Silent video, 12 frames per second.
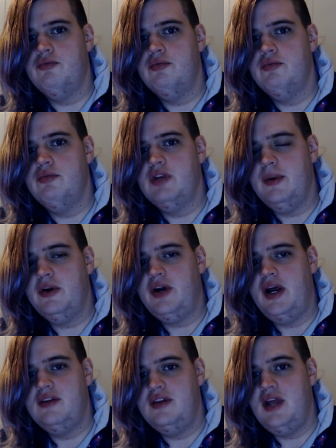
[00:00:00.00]

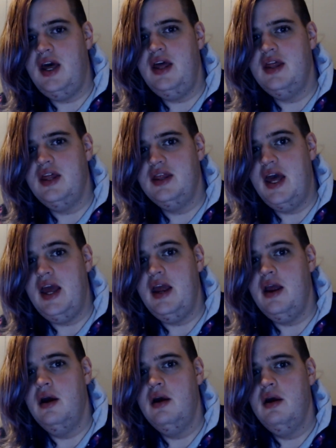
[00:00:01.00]
Democrats say that
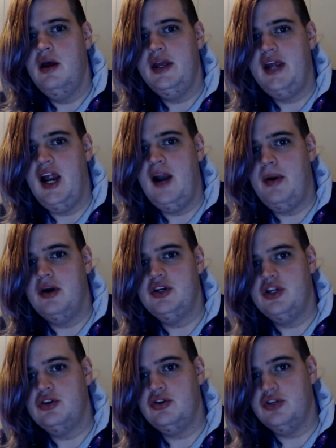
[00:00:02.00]
they care about
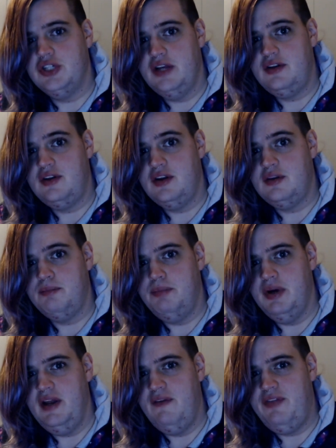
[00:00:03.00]
social justice,
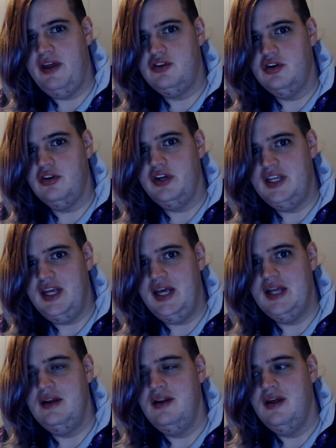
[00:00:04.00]
but if they truly
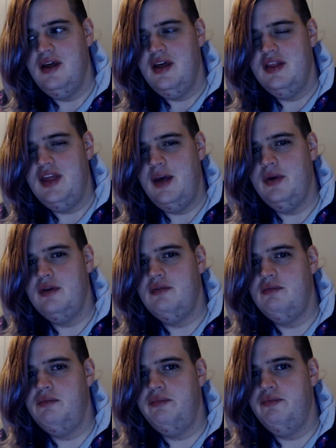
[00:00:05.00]
did, they would
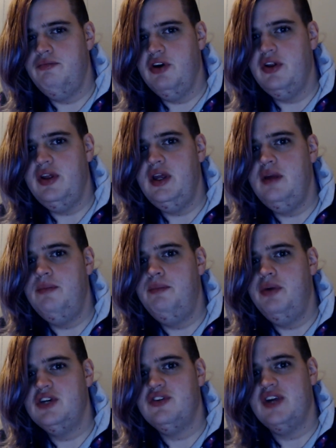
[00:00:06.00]
really
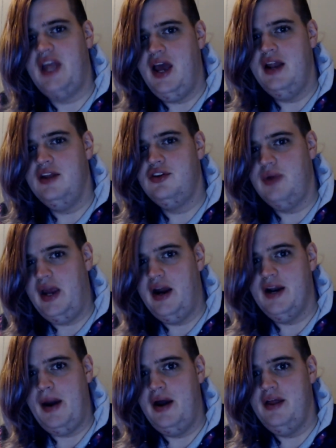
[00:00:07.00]
push for candidates who
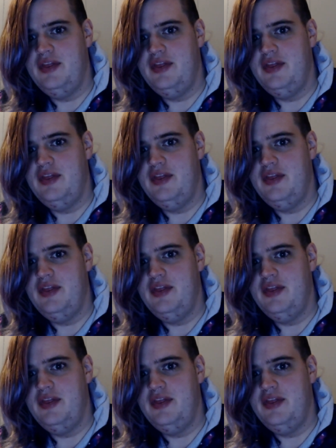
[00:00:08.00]
cared about it.